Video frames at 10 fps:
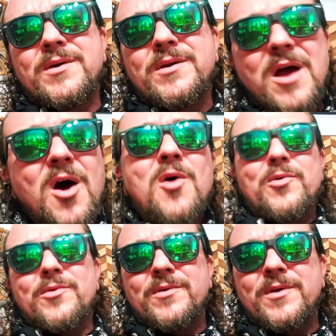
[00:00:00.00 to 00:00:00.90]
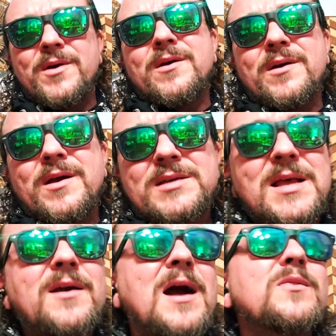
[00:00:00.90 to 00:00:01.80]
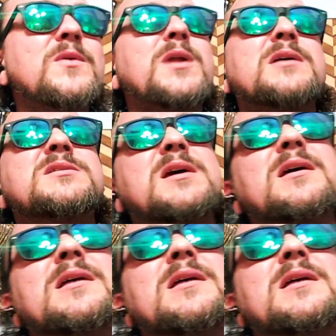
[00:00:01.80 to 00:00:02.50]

no. It's like I when I sat